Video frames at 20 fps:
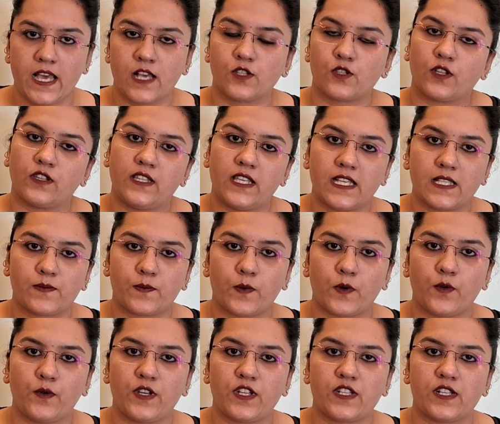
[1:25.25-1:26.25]
So these
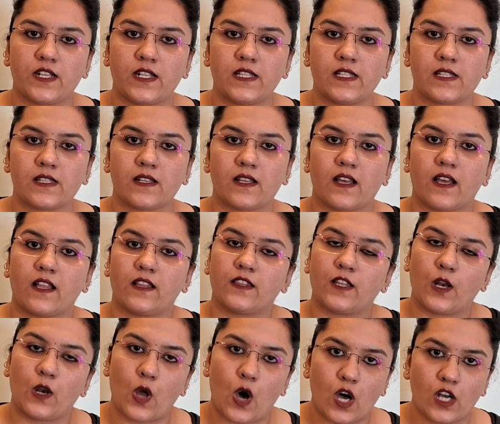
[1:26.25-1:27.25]
provisions,
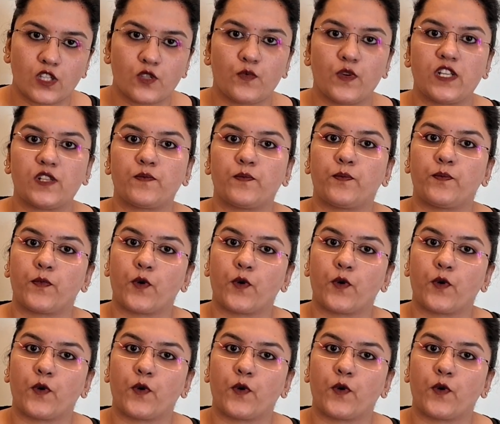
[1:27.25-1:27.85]
the laws which